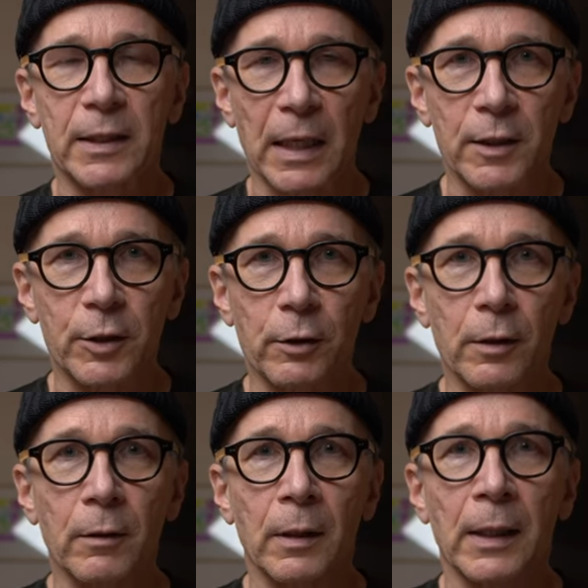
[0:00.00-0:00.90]

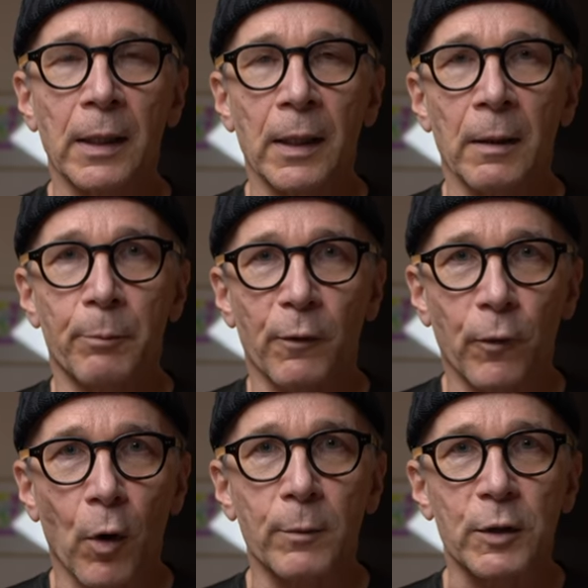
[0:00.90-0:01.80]
sensor
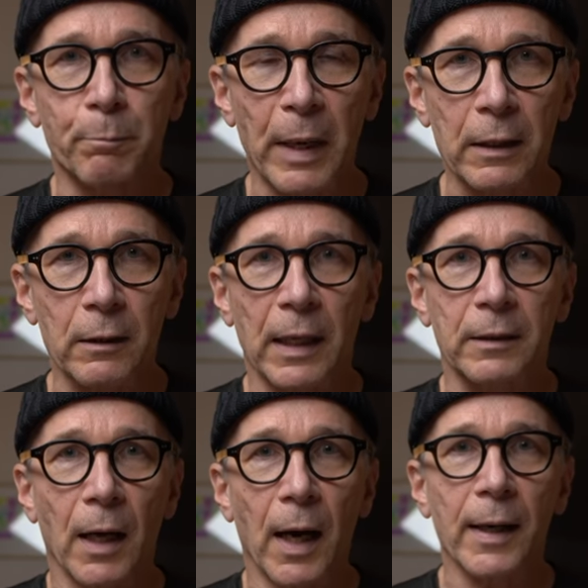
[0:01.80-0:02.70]
performs better
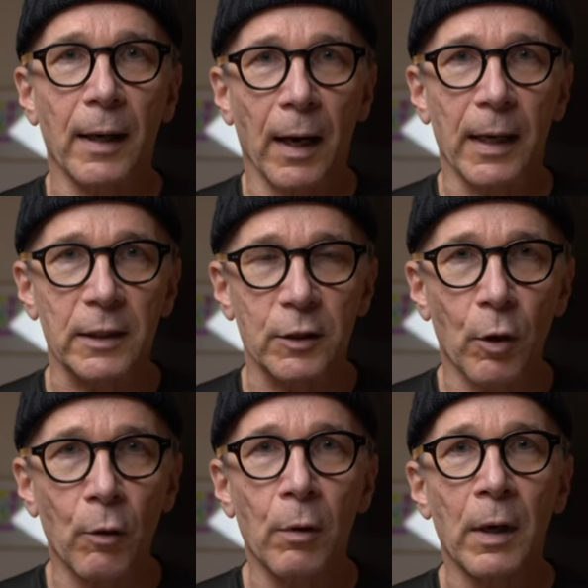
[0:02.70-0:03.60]
at high
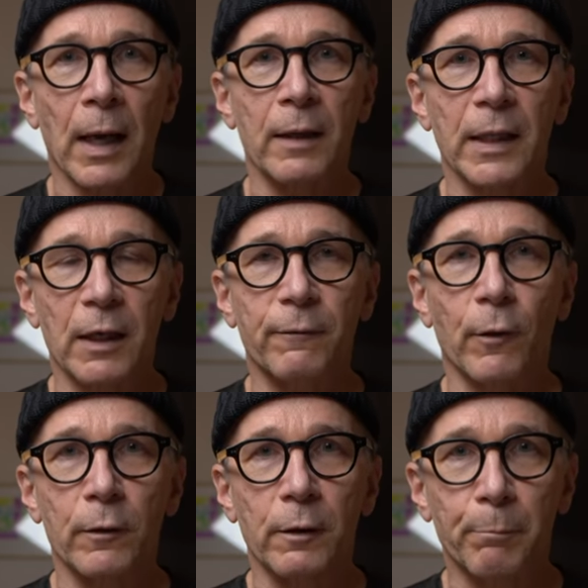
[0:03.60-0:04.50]
ISO and
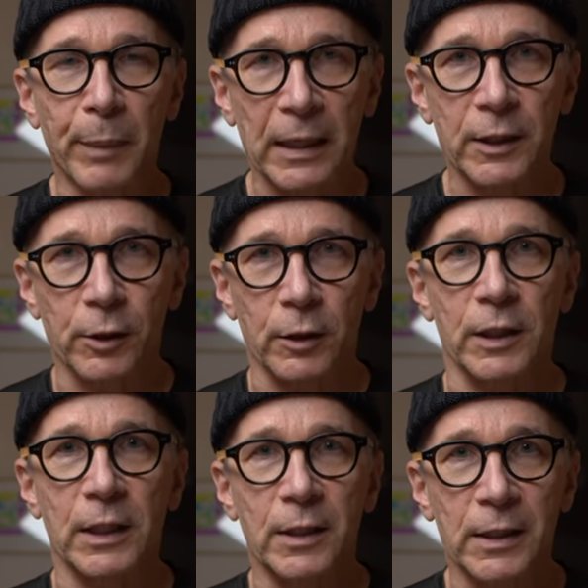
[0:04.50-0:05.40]
therefore the
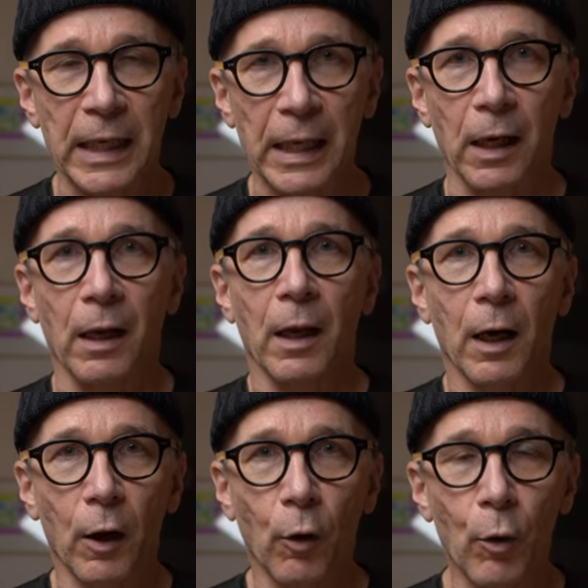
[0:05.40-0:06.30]
pictures still
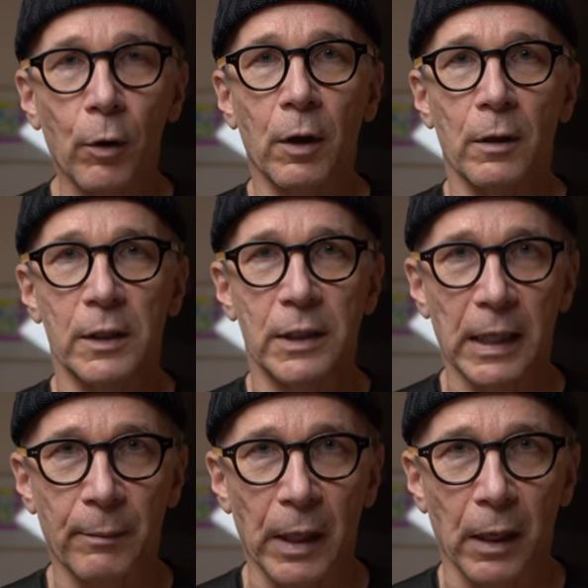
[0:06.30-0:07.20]
look
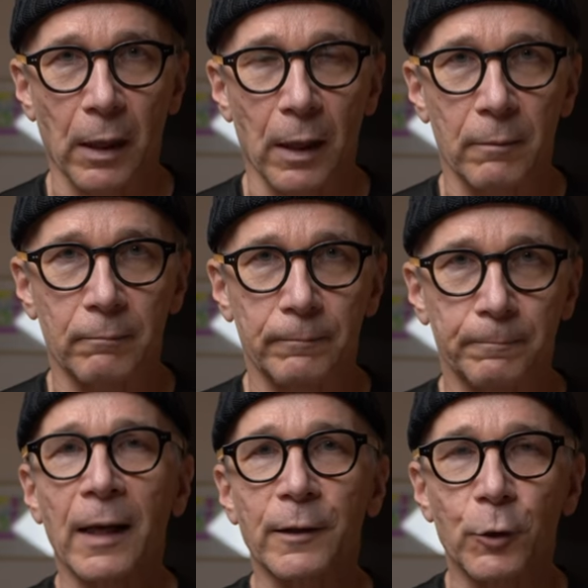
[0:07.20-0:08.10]
similar.
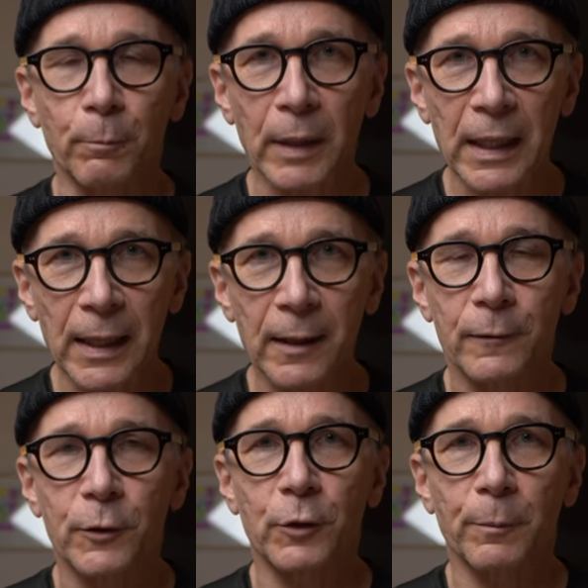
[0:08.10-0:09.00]
And to
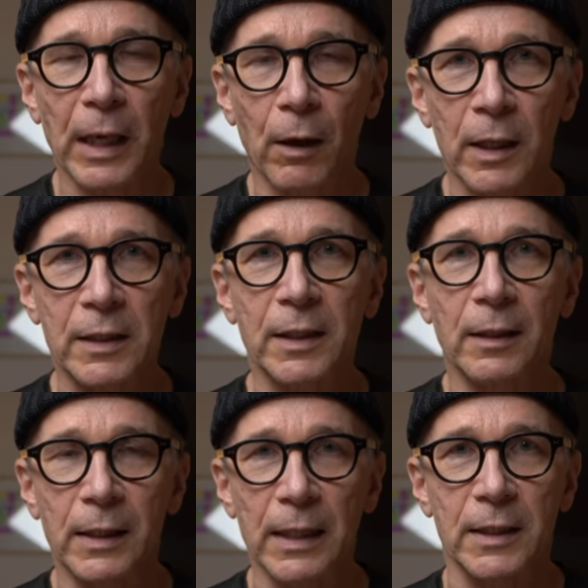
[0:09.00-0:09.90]
me, to be
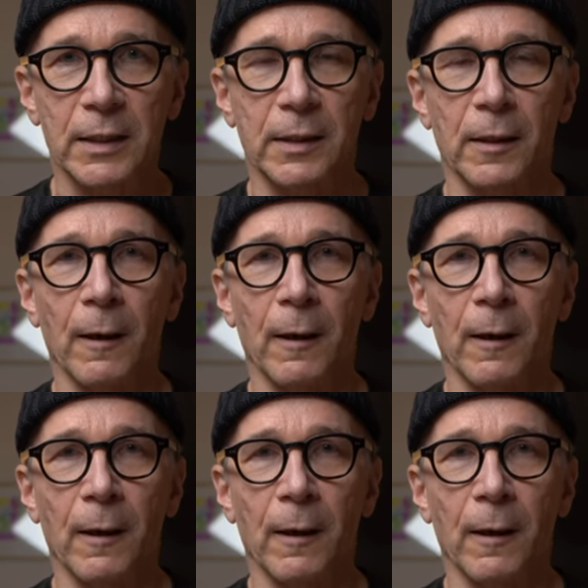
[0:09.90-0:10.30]
honest, this